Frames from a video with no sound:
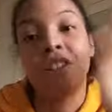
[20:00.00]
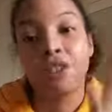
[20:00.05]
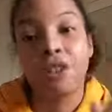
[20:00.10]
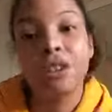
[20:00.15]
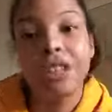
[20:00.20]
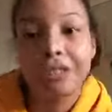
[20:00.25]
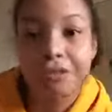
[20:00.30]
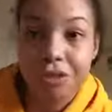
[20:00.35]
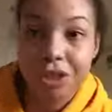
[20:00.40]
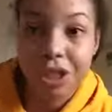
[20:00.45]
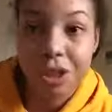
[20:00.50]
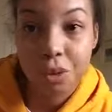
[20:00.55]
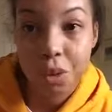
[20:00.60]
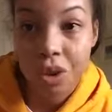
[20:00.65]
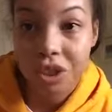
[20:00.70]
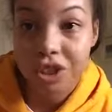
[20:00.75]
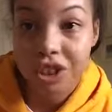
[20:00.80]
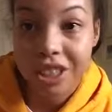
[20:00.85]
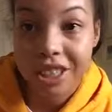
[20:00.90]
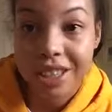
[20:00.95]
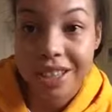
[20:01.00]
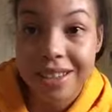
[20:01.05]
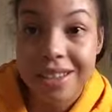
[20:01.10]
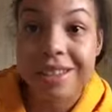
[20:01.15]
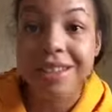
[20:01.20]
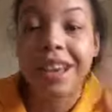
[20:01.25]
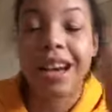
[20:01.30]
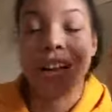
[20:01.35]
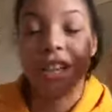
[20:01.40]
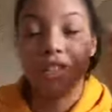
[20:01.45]
I don't know if she's watching
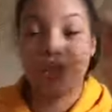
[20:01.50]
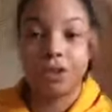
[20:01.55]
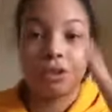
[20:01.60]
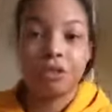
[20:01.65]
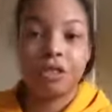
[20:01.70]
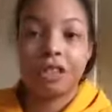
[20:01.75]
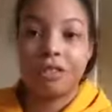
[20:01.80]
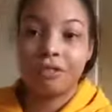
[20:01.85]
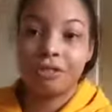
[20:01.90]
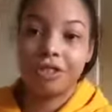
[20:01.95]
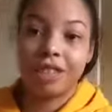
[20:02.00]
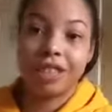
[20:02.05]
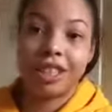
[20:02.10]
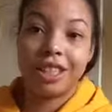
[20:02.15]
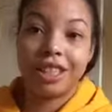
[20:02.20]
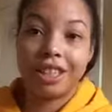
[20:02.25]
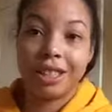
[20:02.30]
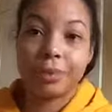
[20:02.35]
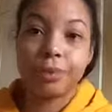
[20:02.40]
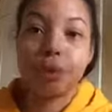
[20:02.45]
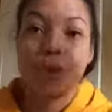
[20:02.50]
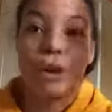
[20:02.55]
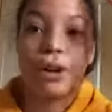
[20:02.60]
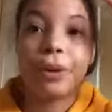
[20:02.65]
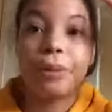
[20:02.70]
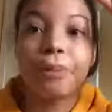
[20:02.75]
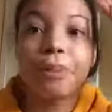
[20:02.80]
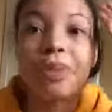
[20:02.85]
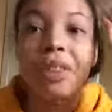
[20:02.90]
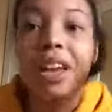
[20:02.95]
this. I don't know if she is,
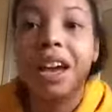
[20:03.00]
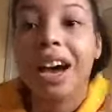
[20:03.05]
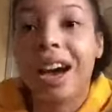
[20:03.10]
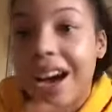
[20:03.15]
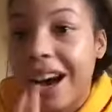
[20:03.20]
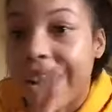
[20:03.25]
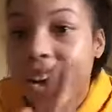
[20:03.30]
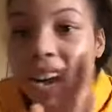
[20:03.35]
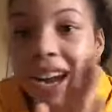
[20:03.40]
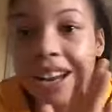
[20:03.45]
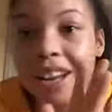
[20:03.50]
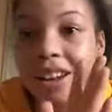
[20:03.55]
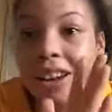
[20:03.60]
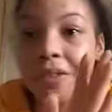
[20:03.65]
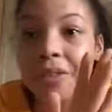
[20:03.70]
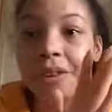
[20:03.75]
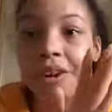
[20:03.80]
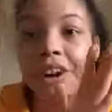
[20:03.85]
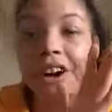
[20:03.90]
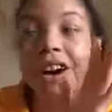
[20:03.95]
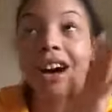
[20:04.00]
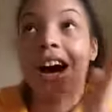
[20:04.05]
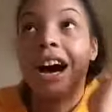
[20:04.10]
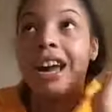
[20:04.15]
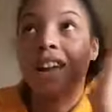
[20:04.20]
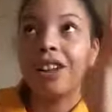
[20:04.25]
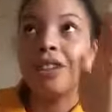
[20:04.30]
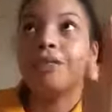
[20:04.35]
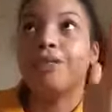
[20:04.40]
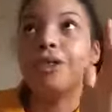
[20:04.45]
but I love her.
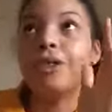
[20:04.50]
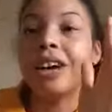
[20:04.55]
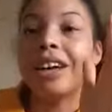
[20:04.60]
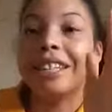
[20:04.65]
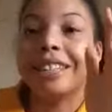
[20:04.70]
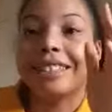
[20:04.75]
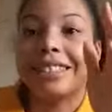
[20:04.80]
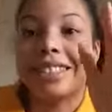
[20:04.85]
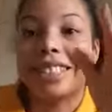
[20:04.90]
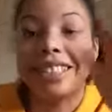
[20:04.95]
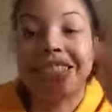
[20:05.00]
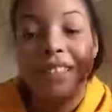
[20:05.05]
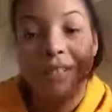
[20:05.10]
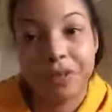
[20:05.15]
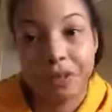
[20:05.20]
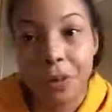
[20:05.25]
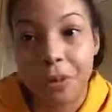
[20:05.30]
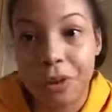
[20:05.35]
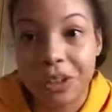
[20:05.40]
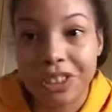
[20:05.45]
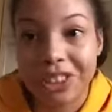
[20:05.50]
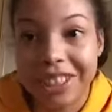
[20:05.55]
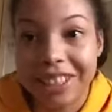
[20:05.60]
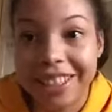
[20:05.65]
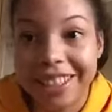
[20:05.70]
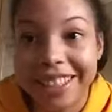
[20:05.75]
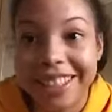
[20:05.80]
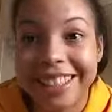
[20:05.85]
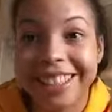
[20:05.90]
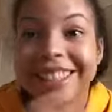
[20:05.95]
I love you, Adelaine. If you're
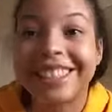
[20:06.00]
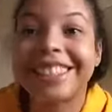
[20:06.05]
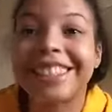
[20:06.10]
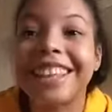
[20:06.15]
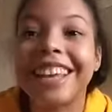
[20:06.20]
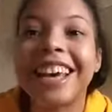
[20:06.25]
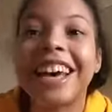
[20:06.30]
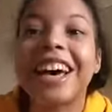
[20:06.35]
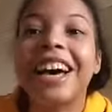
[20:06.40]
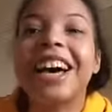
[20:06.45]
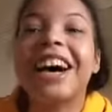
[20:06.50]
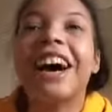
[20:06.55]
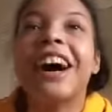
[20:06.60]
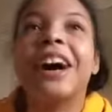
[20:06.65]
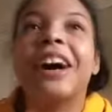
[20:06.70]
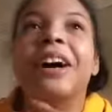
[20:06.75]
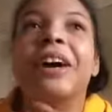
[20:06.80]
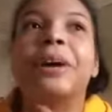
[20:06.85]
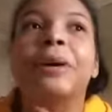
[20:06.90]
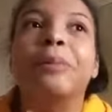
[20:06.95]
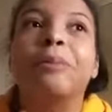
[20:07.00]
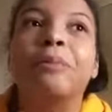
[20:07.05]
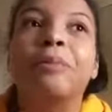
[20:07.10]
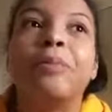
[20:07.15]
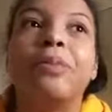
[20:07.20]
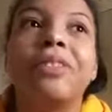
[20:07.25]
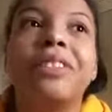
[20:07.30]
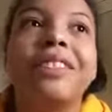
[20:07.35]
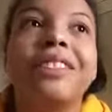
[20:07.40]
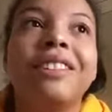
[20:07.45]
watching this,
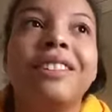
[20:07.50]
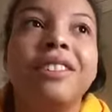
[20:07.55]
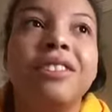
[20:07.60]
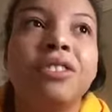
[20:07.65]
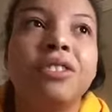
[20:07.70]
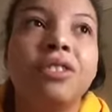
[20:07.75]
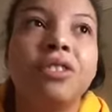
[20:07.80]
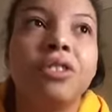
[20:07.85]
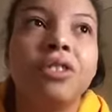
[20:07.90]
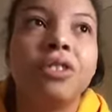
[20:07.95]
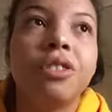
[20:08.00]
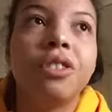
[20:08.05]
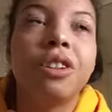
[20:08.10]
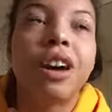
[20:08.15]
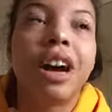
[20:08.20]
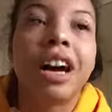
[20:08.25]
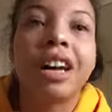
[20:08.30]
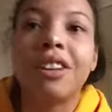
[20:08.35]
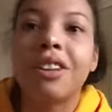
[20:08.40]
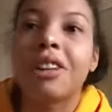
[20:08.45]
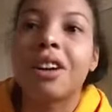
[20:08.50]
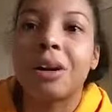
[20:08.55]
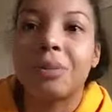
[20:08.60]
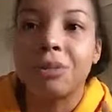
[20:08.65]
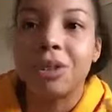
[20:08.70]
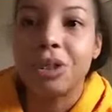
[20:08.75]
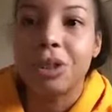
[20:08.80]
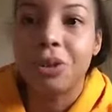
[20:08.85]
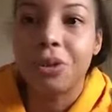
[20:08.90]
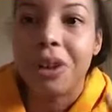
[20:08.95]
um, I look
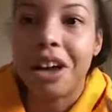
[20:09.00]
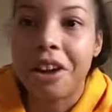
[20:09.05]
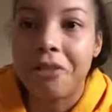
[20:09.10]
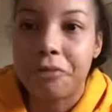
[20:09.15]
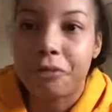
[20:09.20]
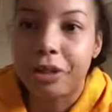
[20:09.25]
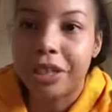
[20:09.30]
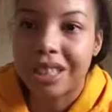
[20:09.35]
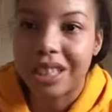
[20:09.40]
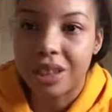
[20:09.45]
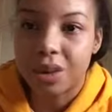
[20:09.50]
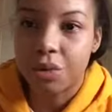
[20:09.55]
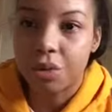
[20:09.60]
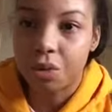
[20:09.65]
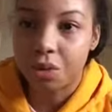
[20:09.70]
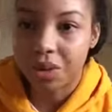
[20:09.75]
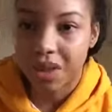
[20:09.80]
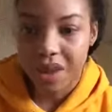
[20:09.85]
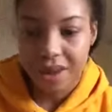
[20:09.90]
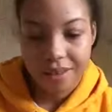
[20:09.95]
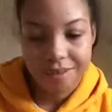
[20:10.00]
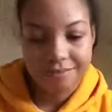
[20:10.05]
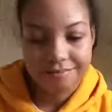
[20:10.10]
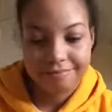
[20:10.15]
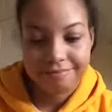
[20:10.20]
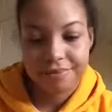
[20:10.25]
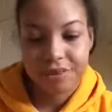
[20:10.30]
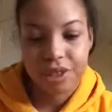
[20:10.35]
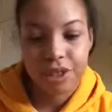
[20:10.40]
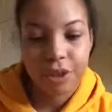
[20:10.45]
up to you every single day.
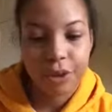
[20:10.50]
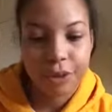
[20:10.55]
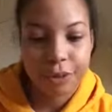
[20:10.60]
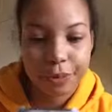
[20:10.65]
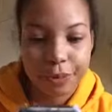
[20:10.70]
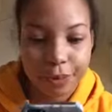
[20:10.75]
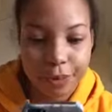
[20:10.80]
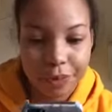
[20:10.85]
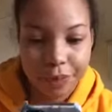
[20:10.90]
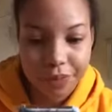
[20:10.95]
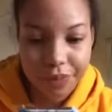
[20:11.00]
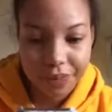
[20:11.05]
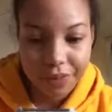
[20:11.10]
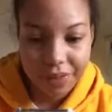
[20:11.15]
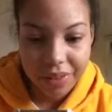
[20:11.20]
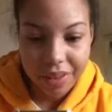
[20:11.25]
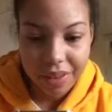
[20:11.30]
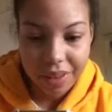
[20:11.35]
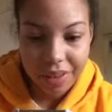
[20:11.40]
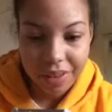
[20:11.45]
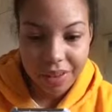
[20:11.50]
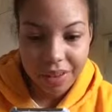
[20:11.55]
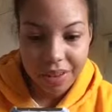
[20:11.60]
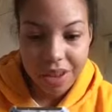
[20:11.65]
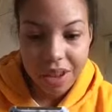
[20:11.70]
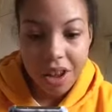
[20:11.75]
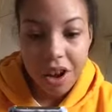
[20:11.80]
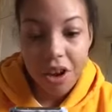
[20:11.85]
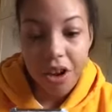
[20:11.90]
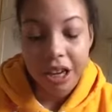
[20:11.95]
So, yeah,
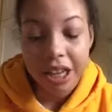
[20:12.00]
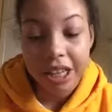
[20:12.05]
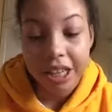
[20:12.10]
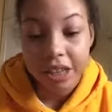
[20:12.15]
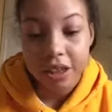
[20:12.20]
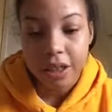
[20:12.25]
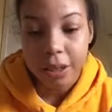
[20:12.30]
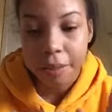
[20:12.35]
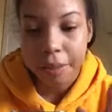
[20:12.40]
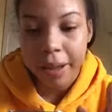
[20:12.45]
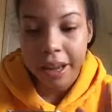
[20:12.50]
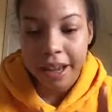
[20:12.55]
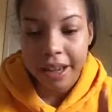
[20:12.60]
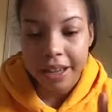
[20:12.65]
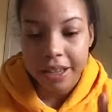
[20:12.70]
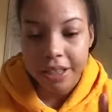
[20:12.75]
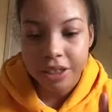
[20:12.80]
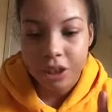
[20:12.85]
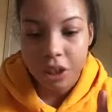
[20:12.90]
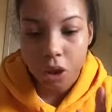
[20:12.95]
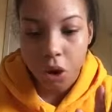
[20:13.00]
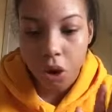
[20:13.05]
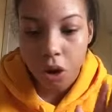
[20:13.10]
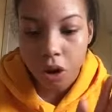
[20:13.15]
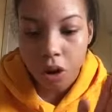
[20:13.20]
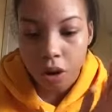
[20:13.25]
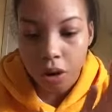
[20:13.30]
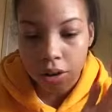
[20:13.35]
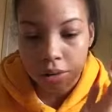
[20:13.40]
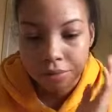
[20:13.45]
the packaging.
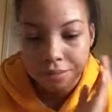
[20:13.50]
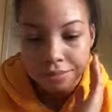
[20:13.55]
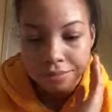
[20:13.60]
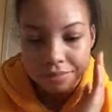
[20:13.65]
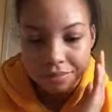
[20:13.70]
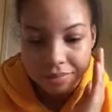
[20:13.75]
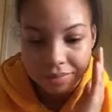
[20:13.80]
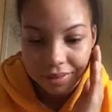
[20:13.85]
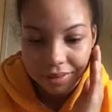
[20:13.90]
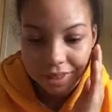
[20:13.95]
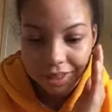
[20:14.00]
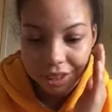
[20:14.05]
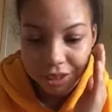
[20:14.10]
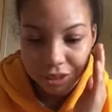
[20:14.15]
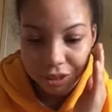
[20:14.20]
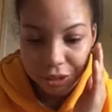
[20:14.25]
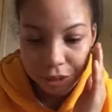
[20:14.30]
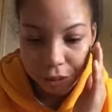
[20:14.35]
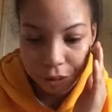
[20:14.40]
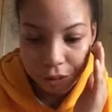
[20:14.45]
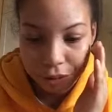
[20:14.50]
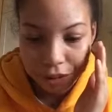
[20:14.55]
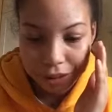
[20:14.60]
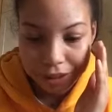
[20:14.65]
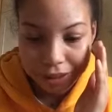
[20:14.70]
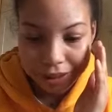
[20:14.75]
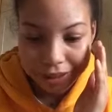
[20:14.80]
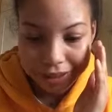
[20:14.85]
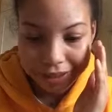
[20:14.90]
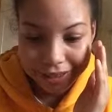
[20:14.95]
Oh, looks so
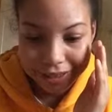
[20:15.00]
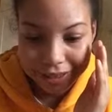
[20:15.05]
good.